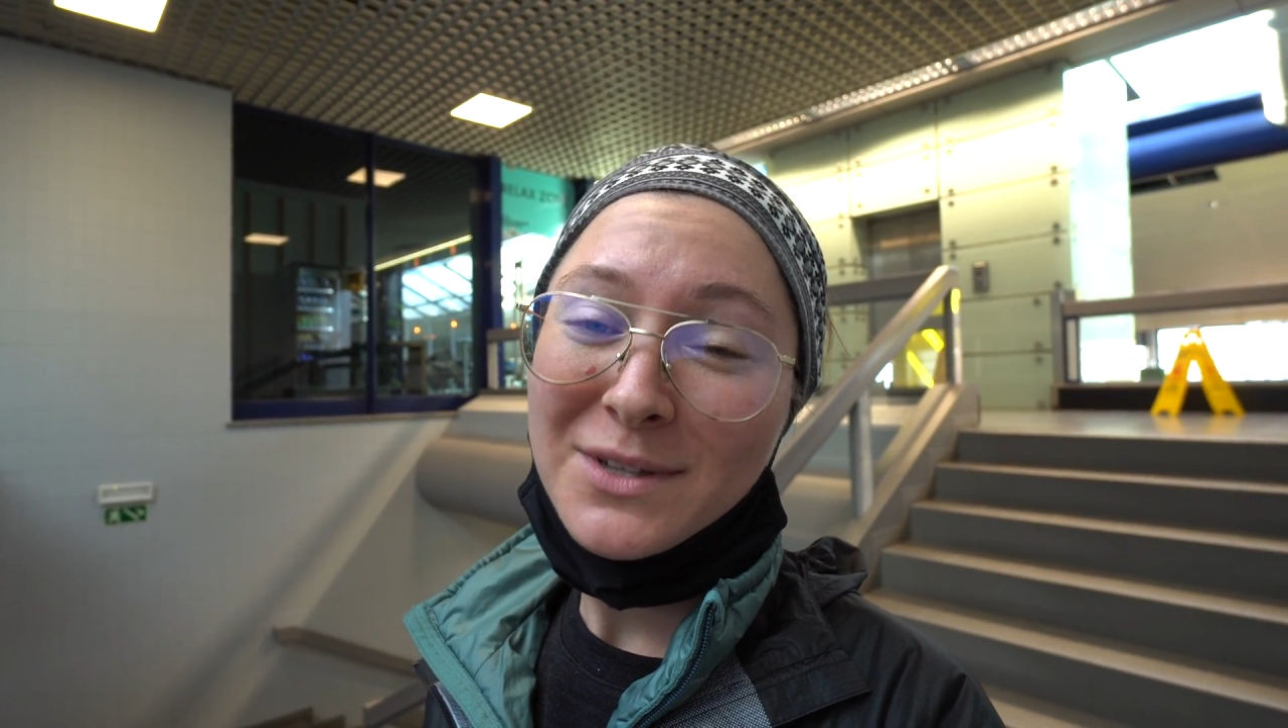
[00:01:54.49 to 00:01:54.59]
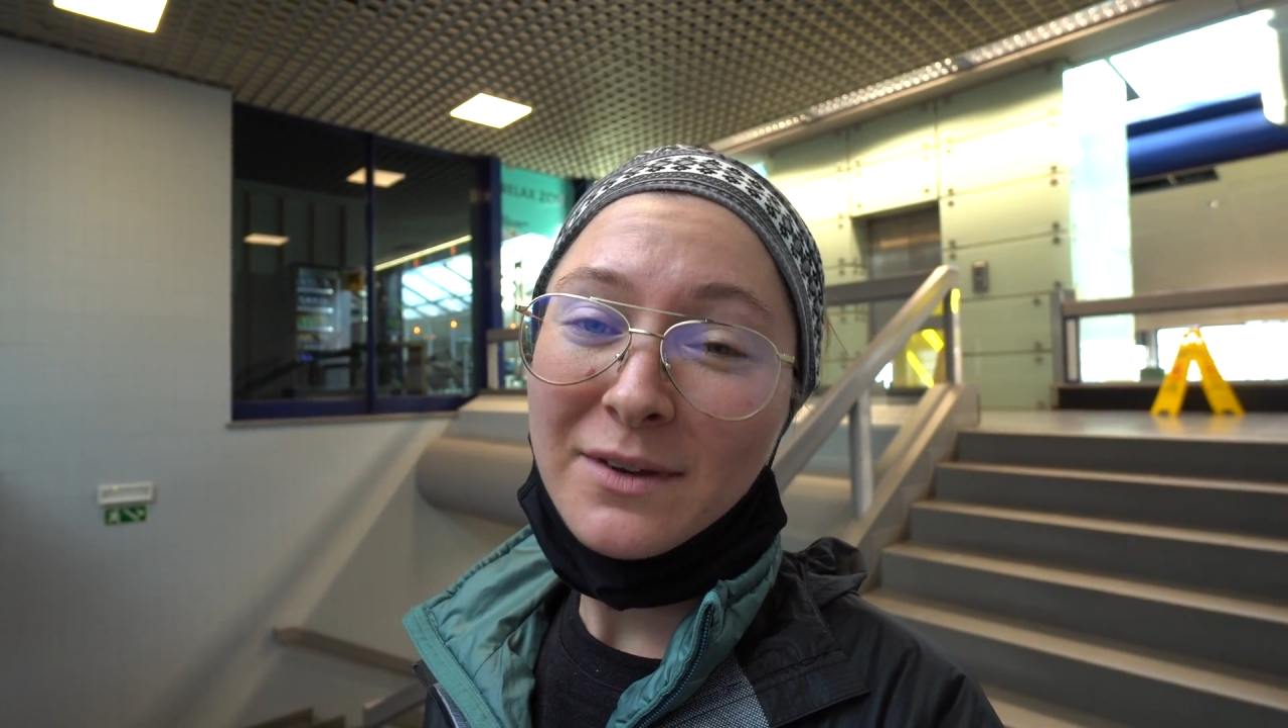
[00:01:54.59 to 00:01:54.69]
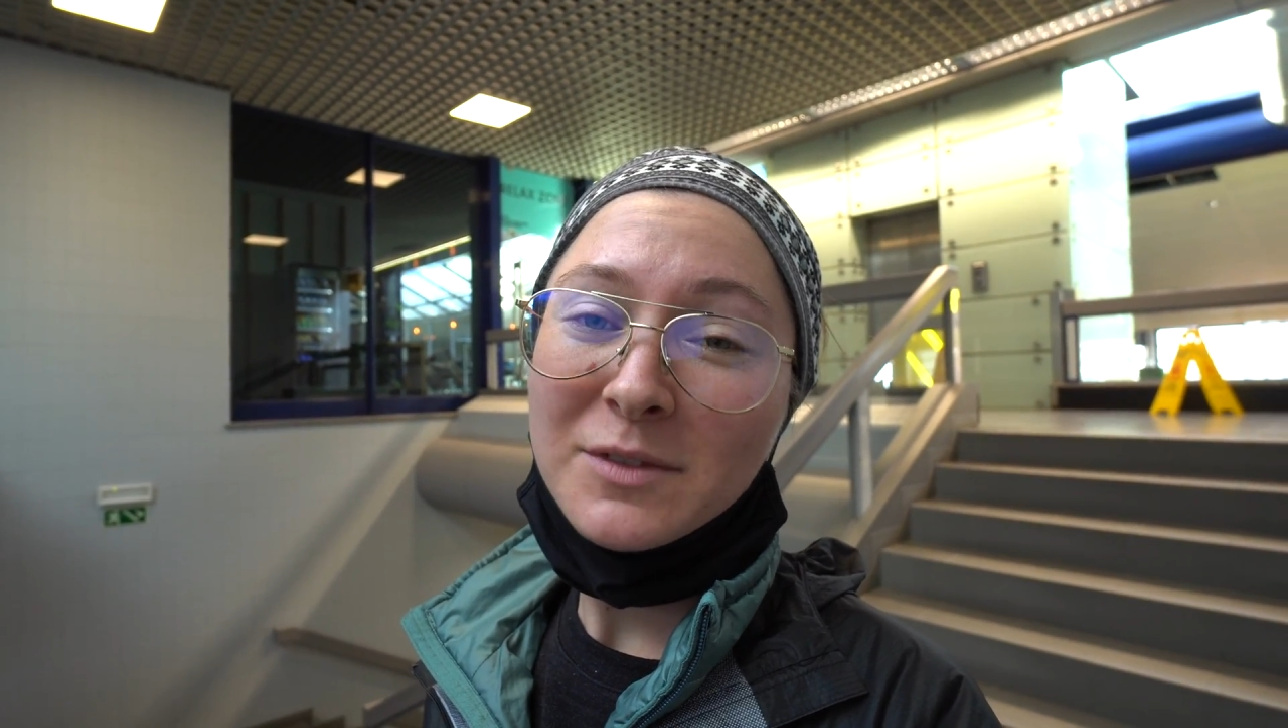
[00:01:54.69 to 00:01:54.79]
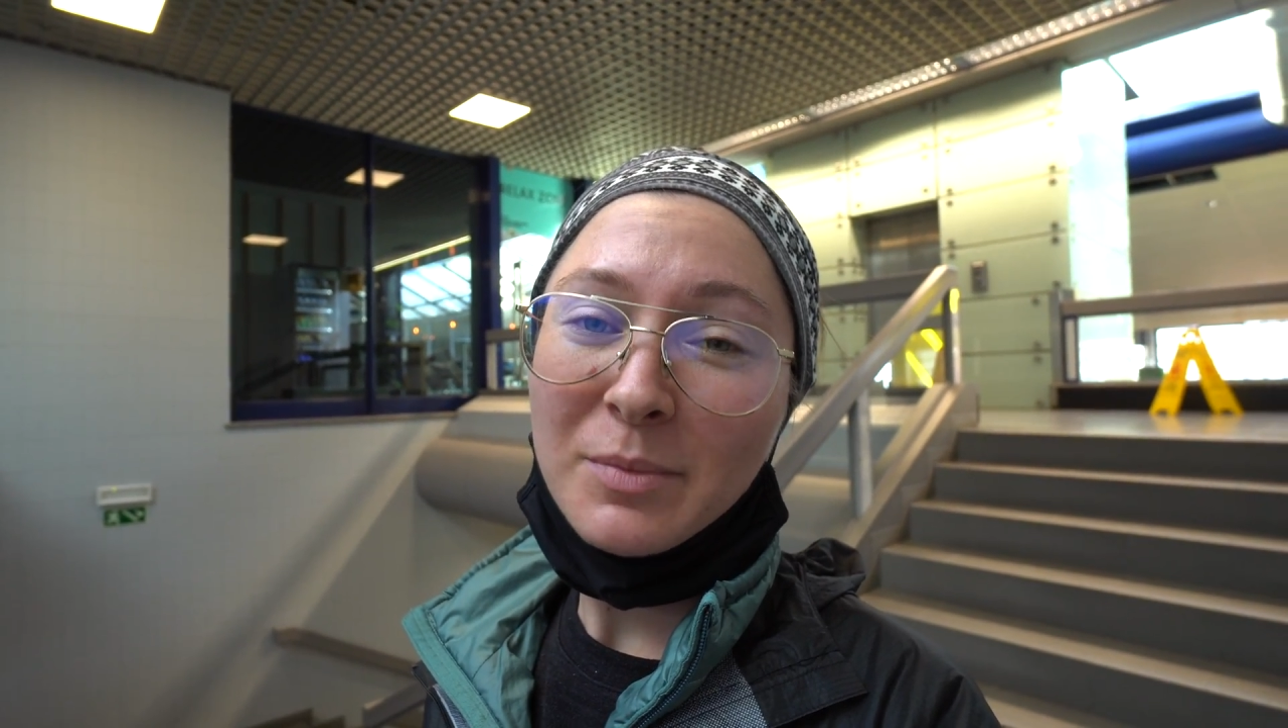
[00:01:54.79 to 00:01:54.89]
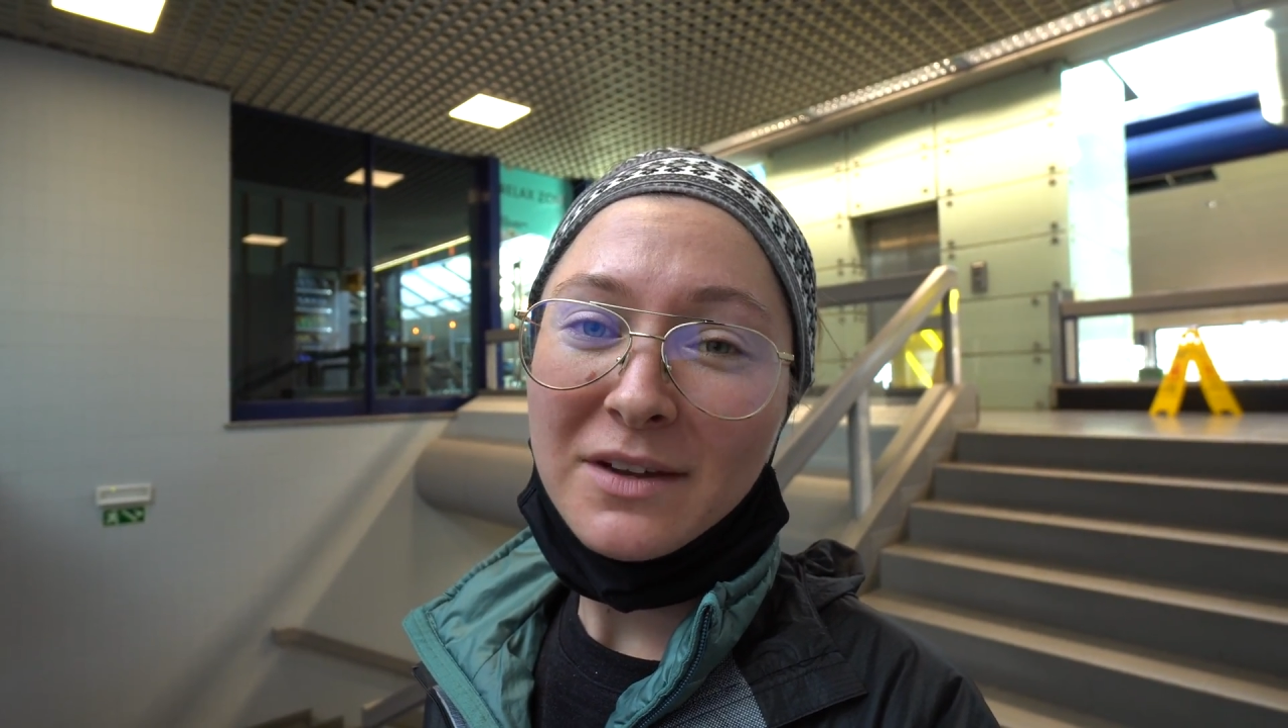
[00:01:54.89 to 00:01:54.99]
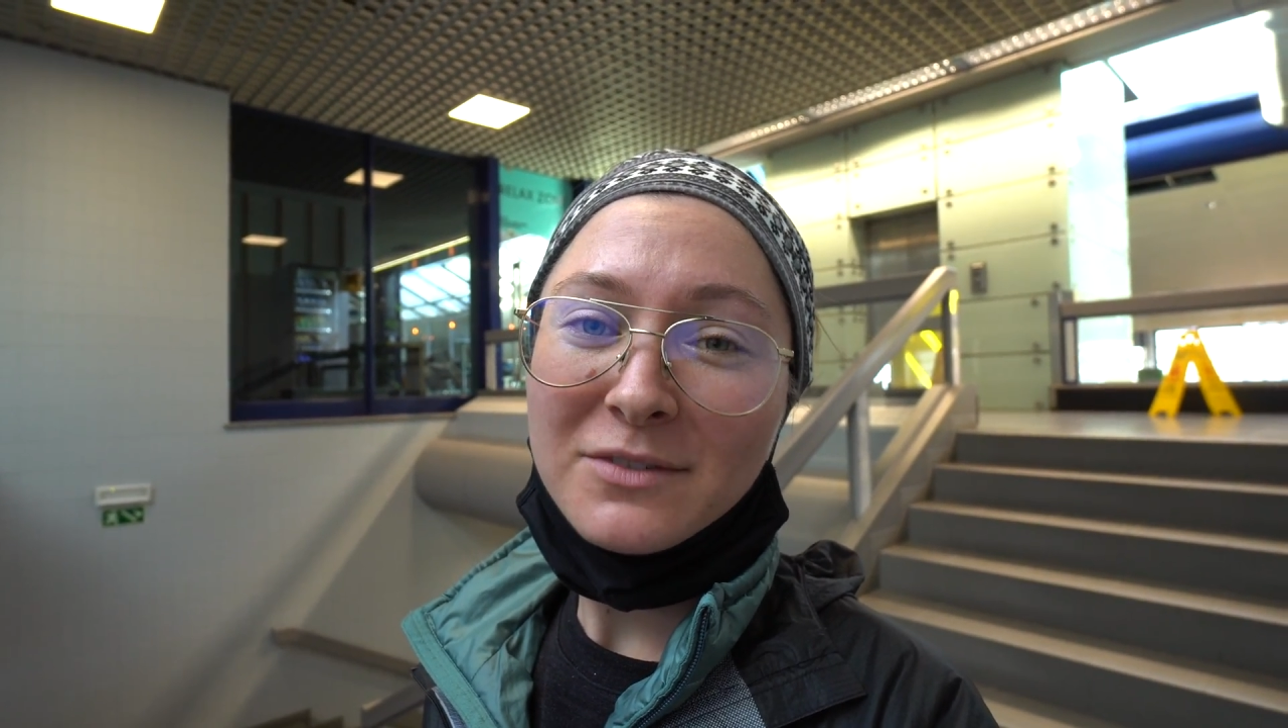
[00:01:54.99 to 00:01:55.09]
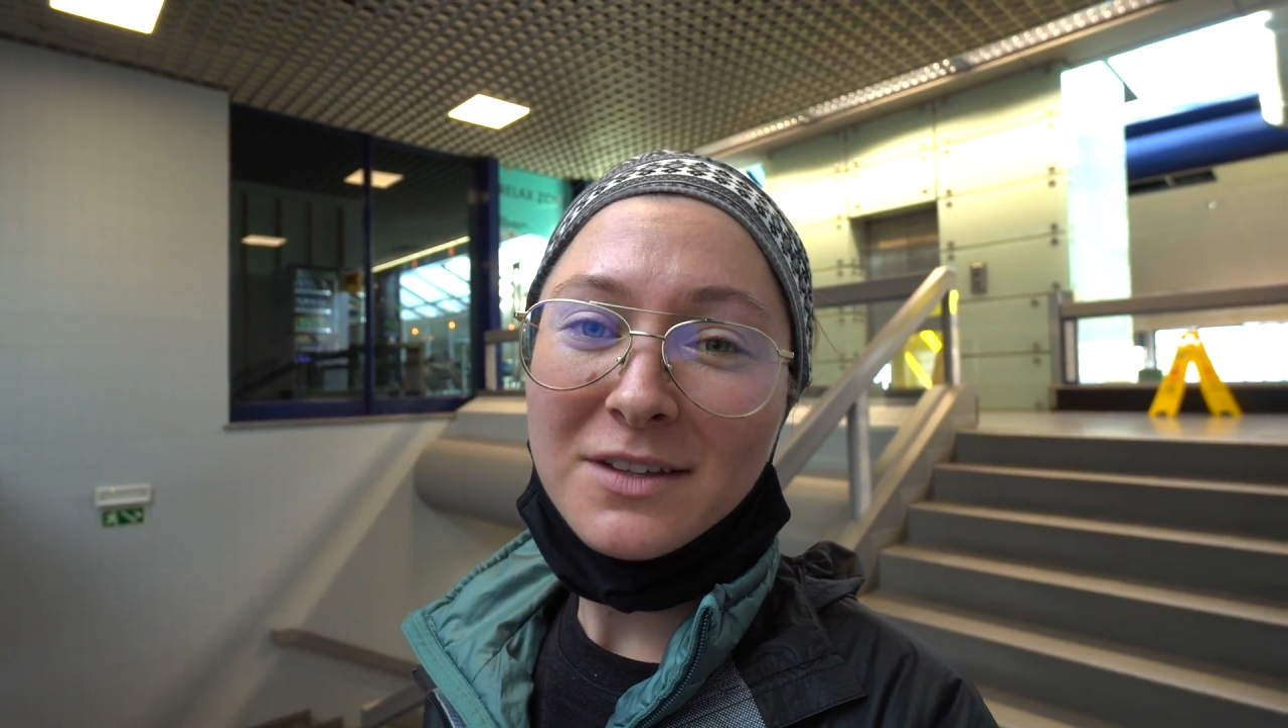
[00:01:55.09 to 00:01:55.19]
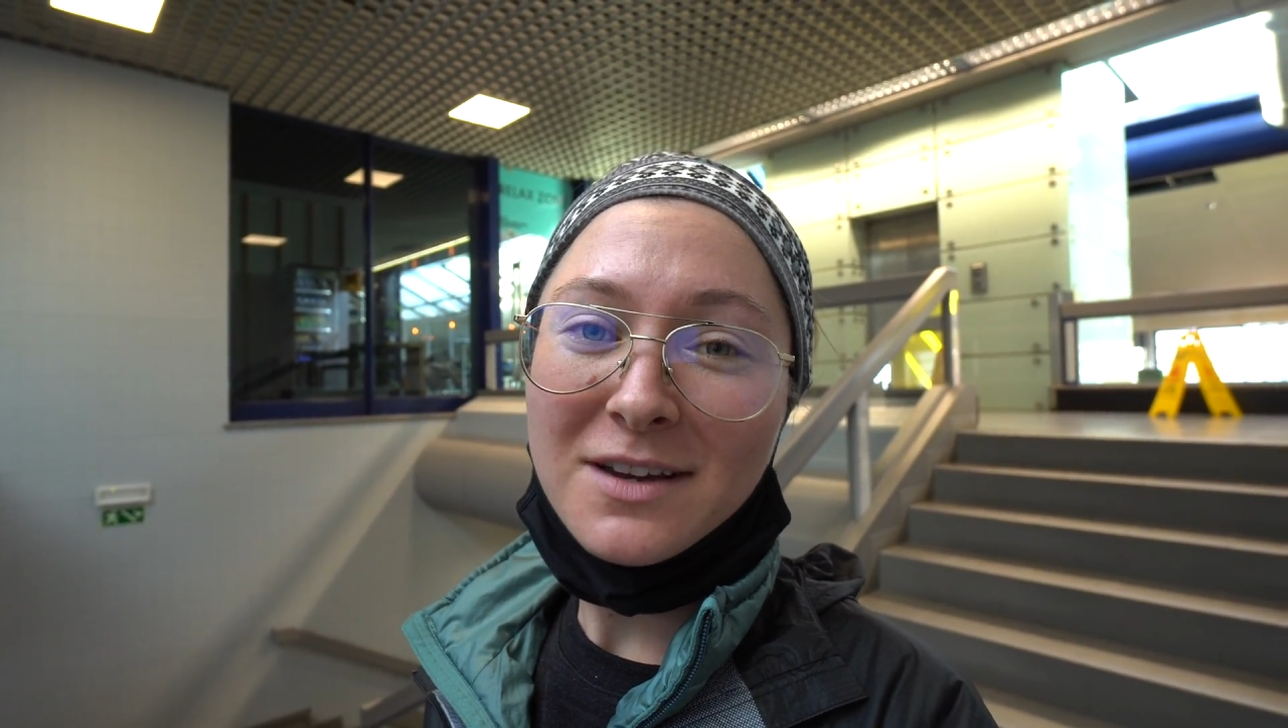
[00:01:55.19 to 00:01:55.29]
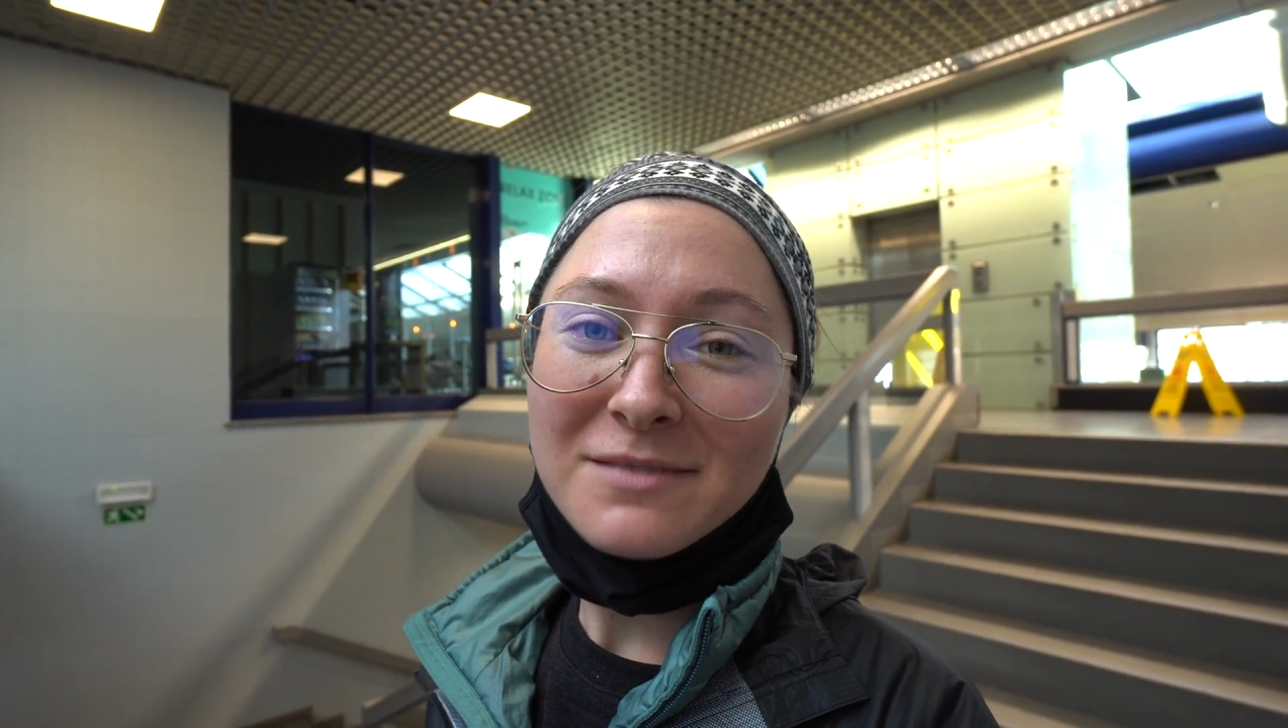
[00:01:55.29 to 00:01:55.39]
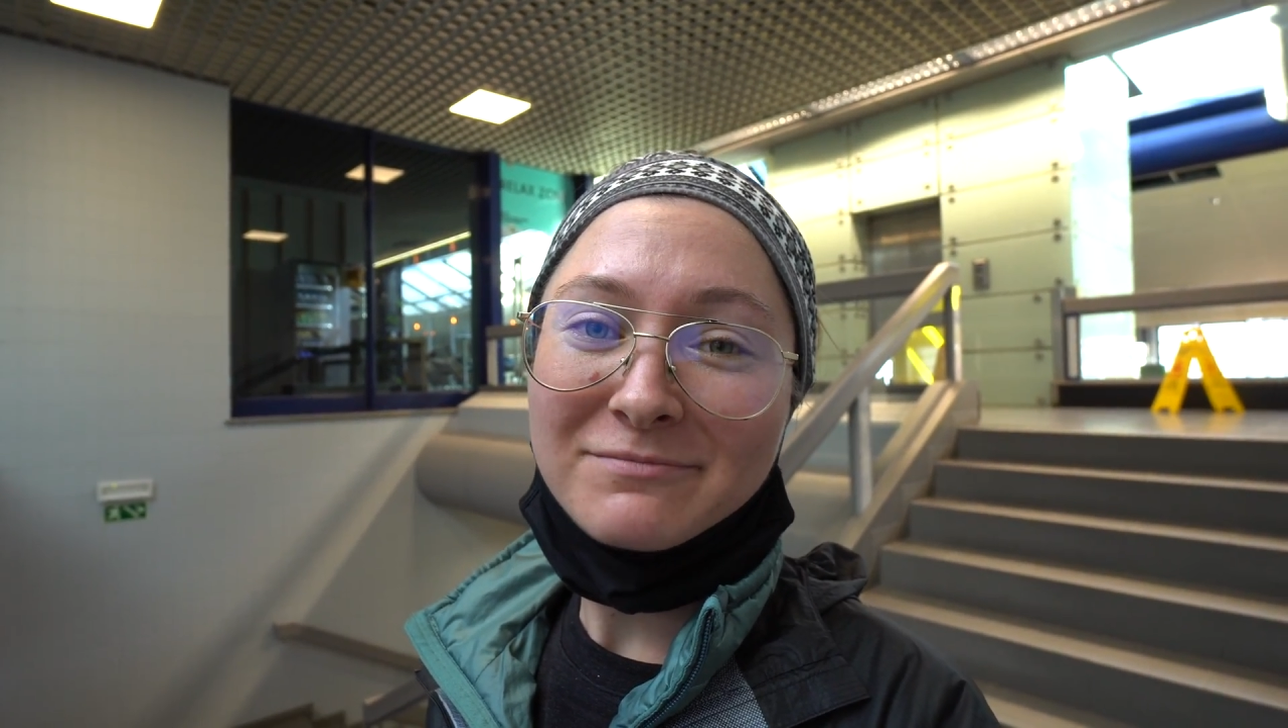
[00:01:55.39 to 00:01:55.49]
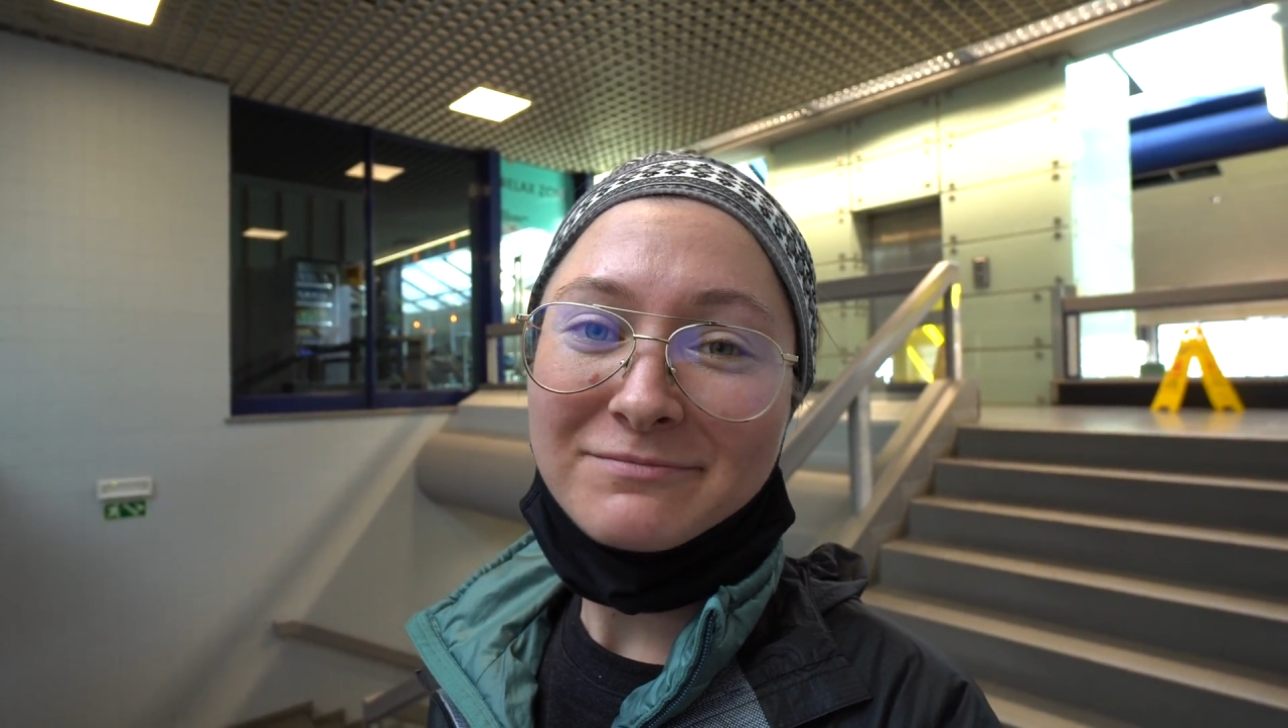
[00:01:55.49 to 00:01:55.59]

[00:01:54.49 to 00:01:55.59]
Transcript: you have to pay for that.